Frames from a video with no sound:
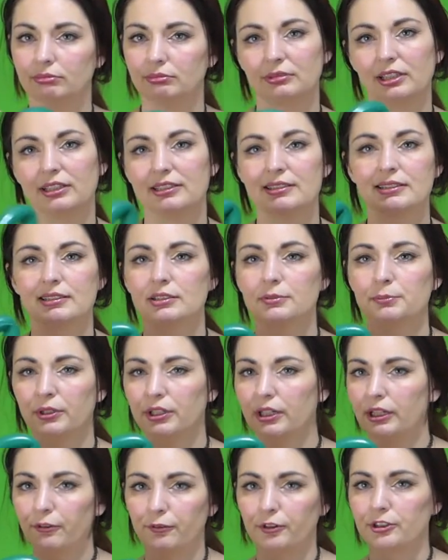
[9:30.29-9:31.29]
this is
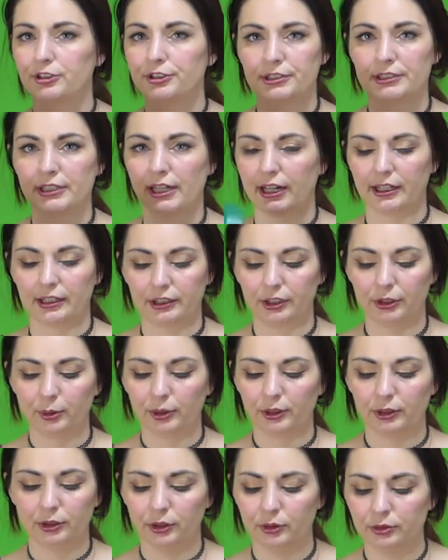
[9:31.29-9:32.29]
pretty versatile. You
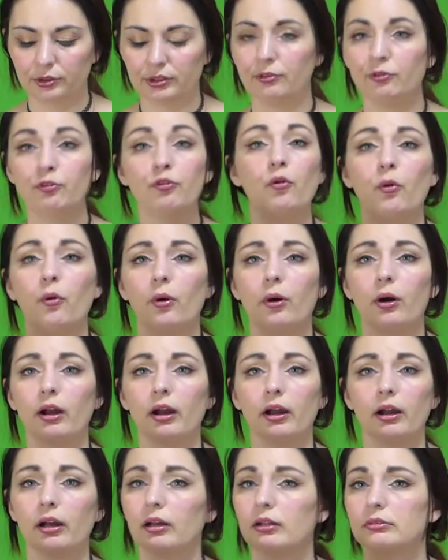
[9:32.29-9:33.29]
can use it
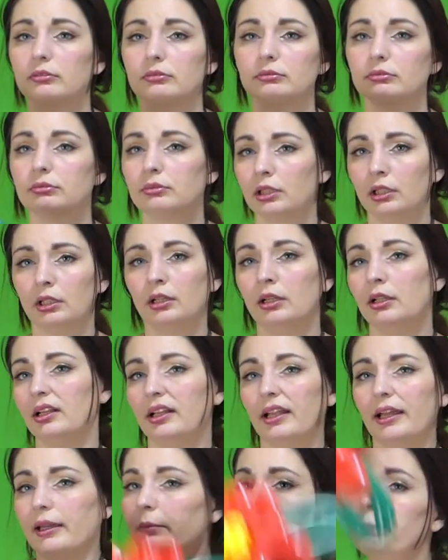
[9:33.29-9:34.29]
for
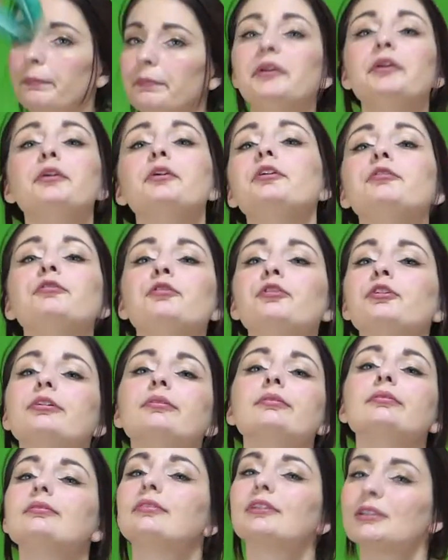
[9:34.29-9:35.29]
like beautiful
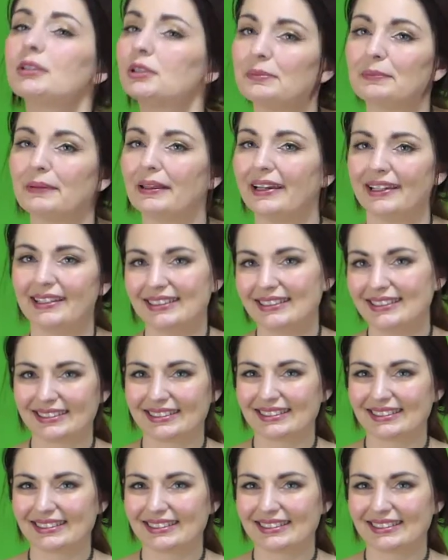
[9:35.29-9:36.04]
displays.